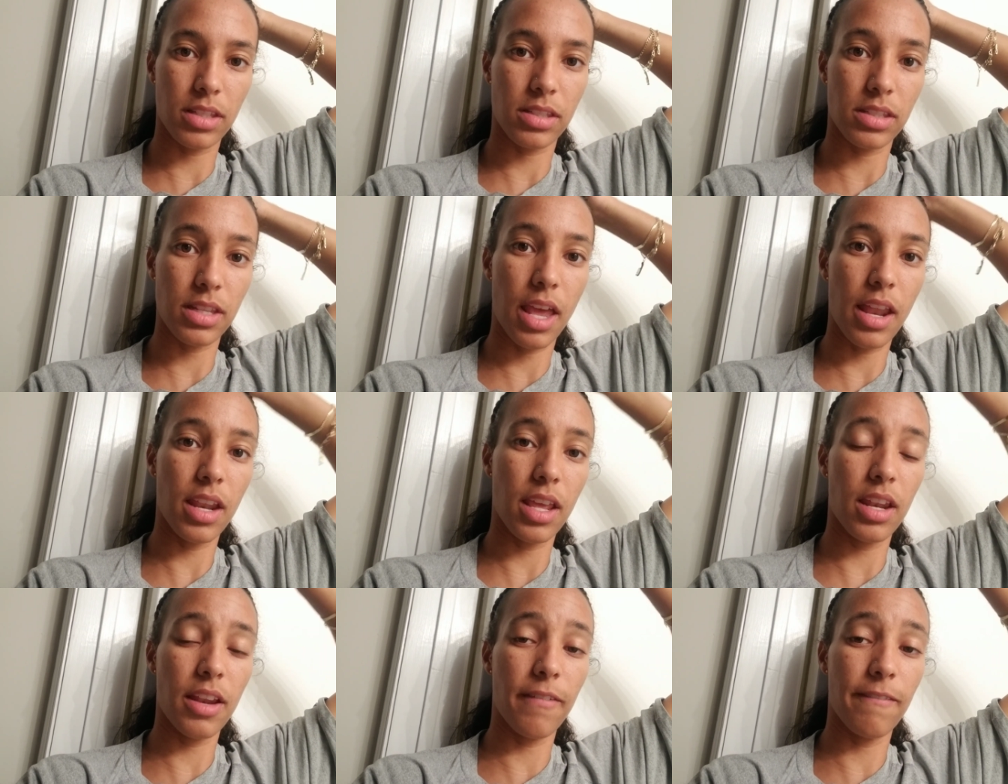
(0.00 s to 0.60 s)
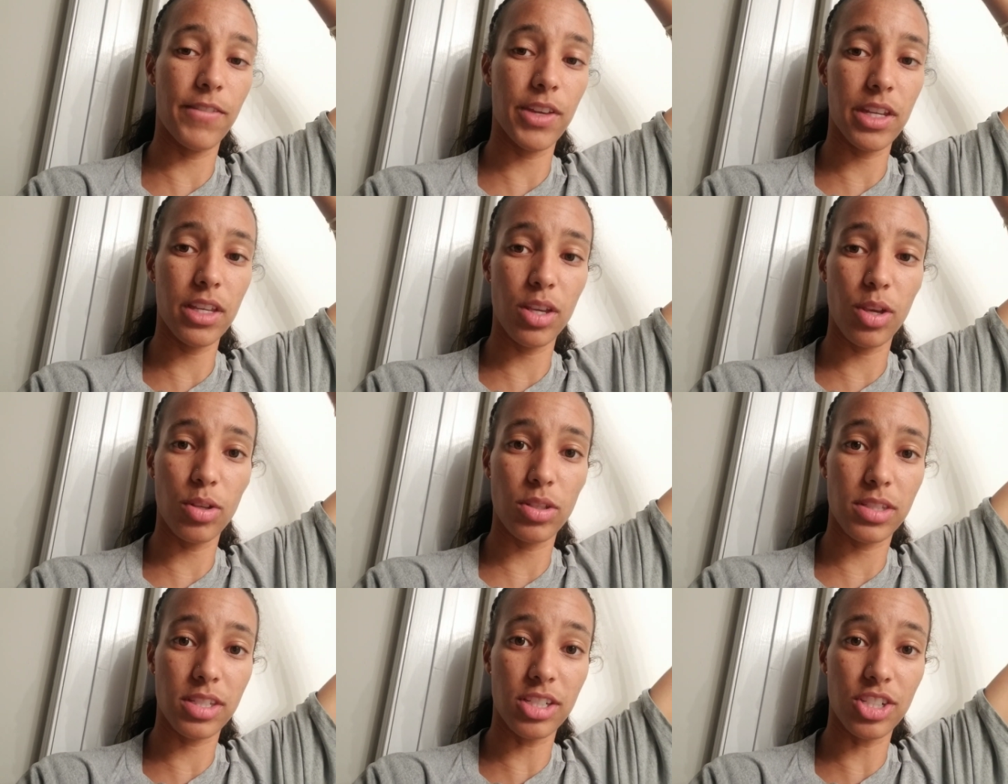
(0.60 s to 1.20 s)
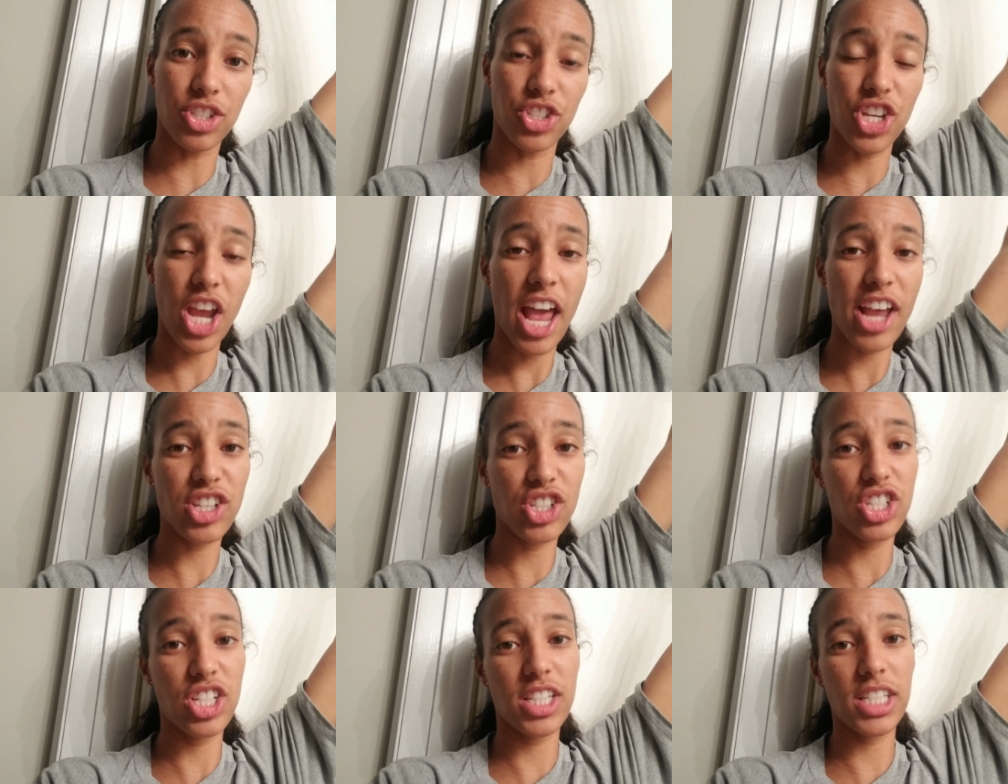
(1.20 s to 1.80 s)
Send any video
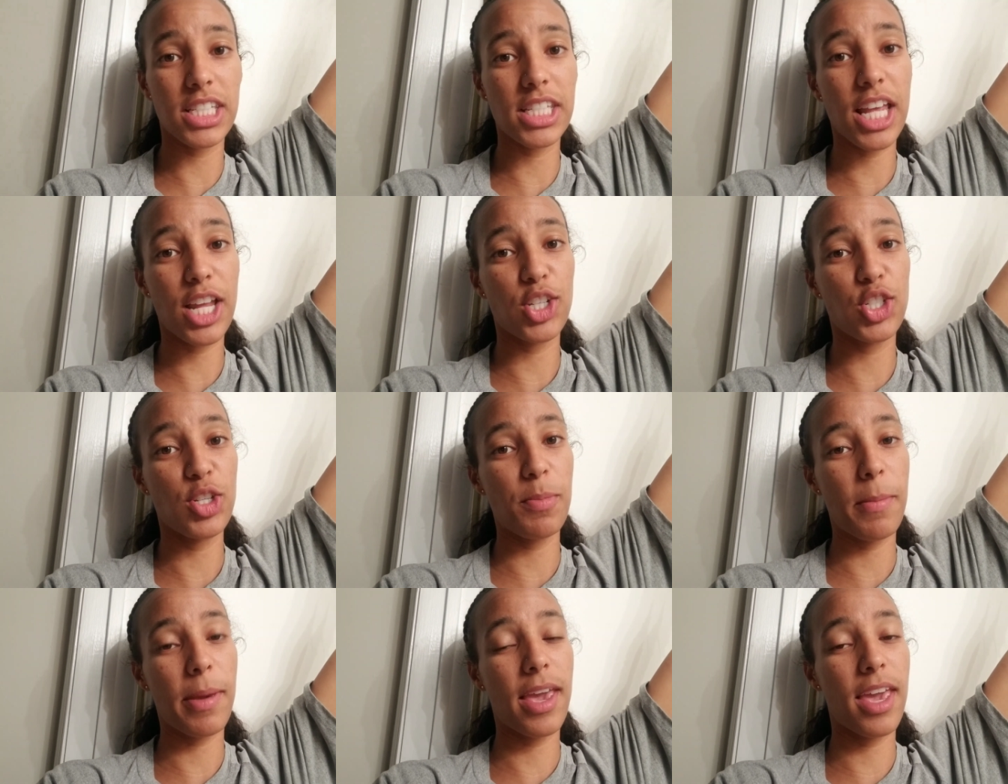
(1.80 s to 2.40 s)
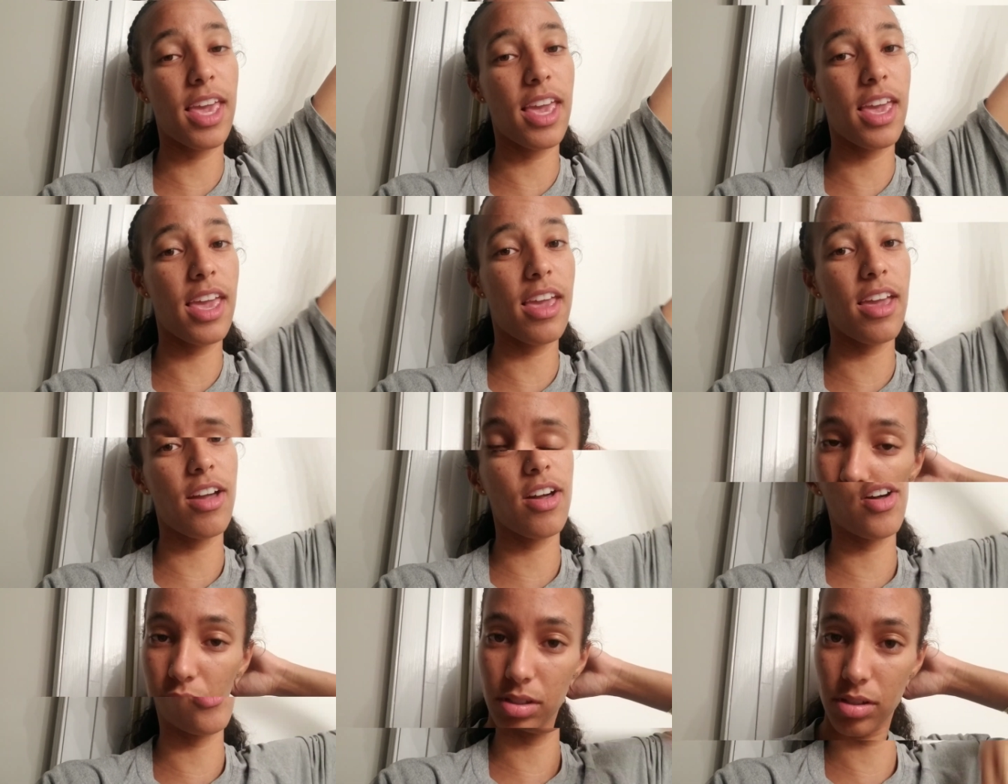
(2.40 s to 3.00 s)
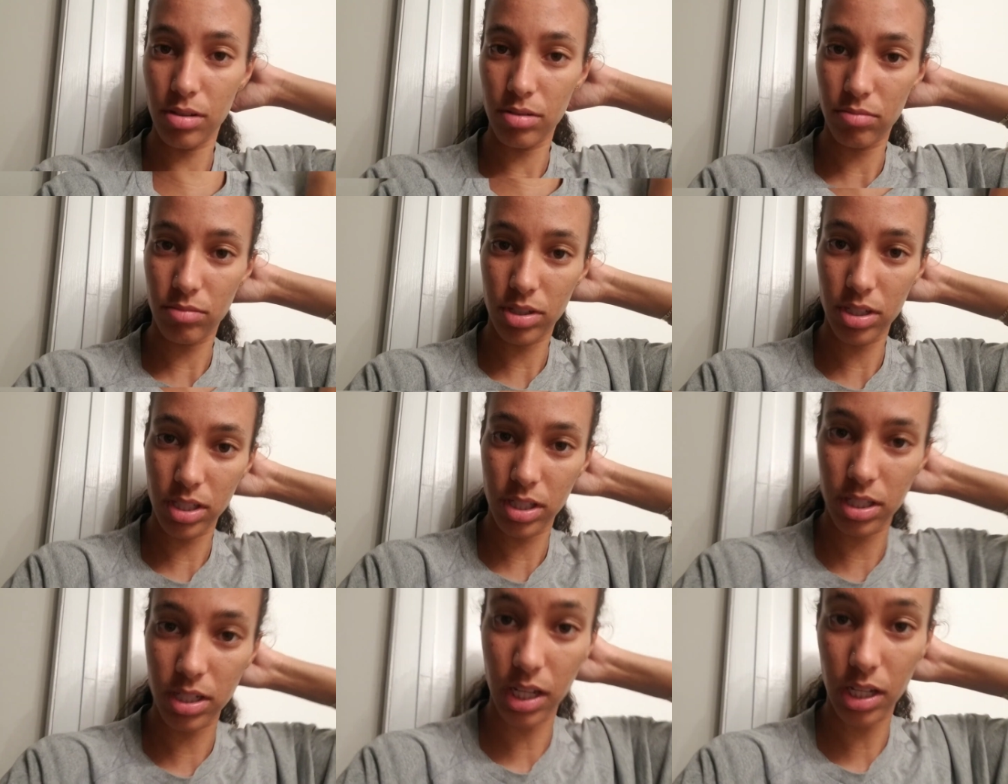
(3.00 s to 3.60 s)
suggestions that you may have.
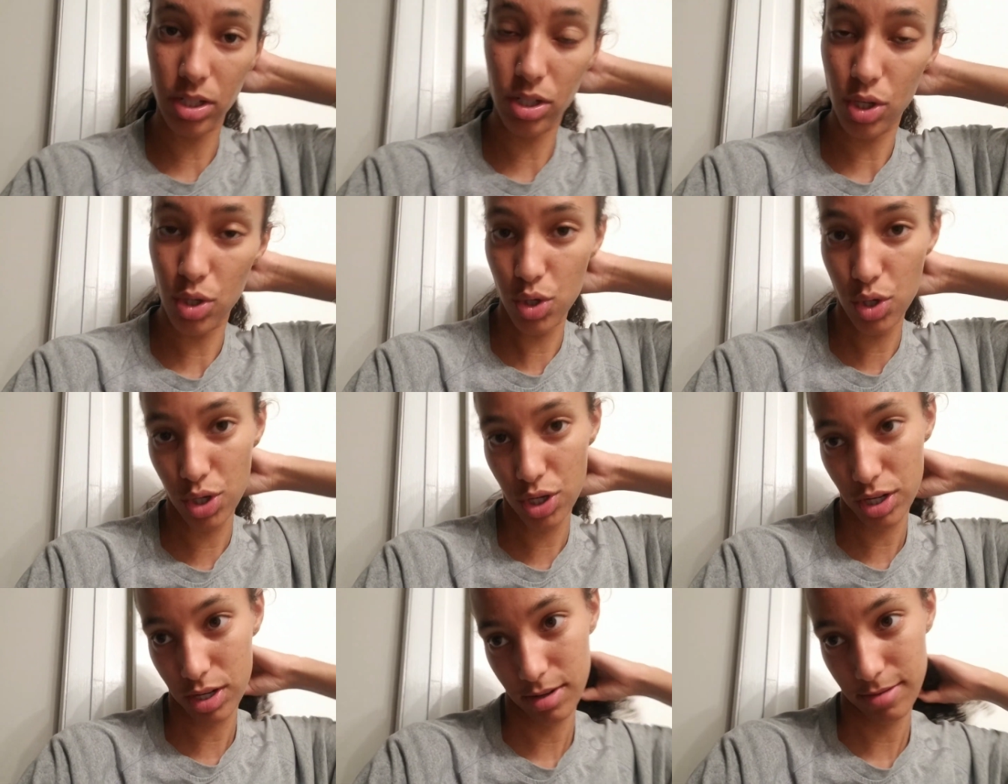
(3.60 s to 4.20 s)
Just stay tuned.